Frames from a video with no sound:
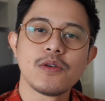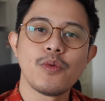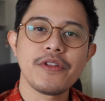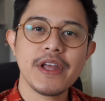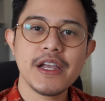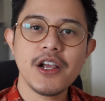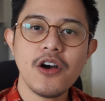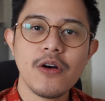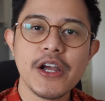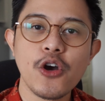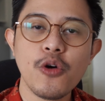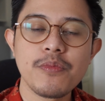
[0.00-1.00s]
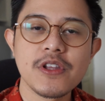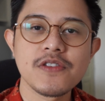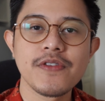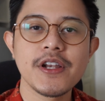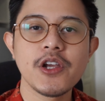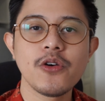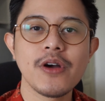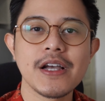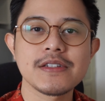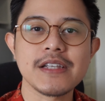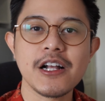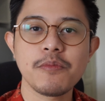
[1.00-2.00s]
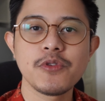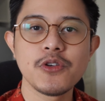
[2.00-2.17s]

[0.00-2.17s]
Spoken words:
Well, there you go. I hope this video has helped